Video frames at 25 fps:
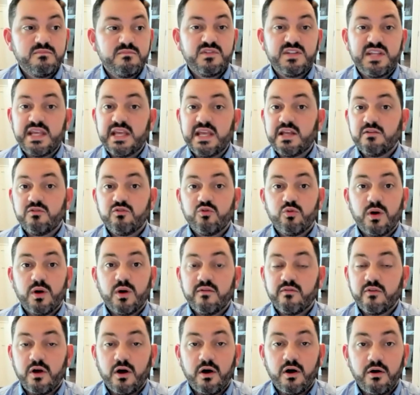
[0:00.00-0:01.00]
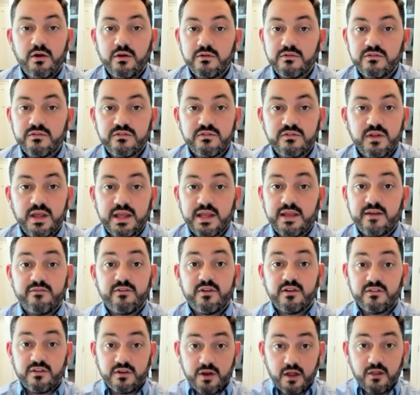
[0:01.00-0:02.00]
10 12 calls like if
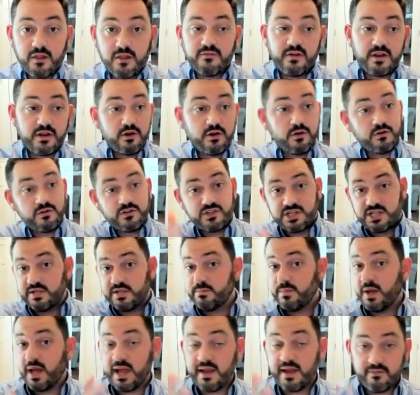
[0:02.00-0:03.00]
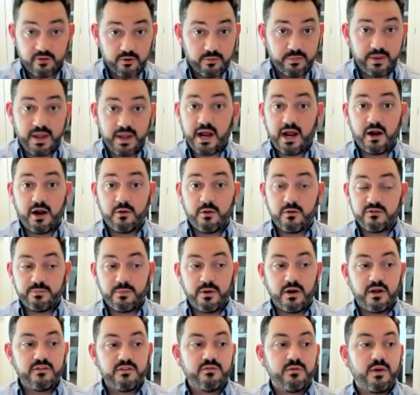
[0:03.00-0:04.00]
it's another vendor she might have a little bit higher
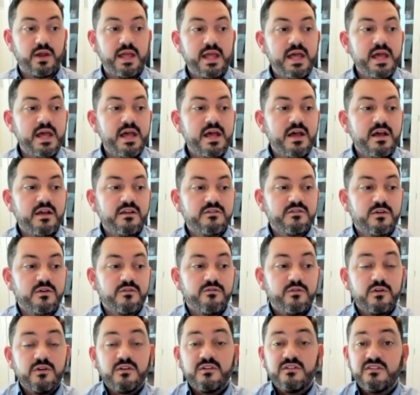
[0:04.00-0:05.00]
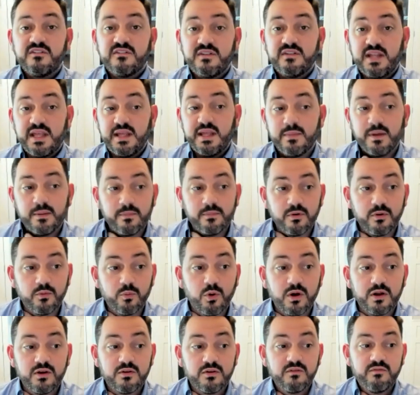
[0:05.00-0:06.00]
response rate so if you're a team member
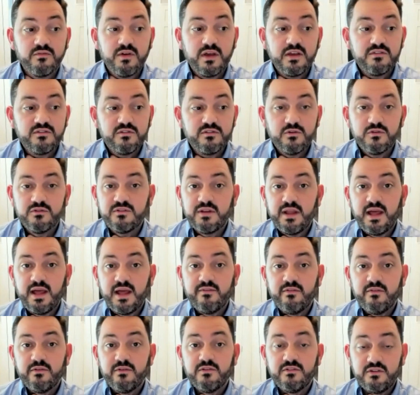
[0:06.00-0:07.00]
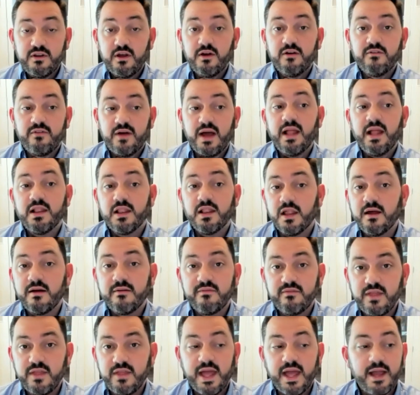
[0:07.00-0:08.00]
wanting to invest in yourself self i
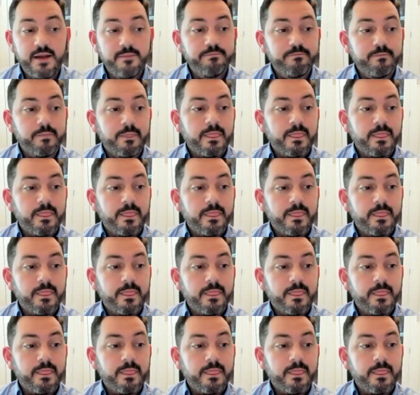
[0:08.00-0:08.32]
love that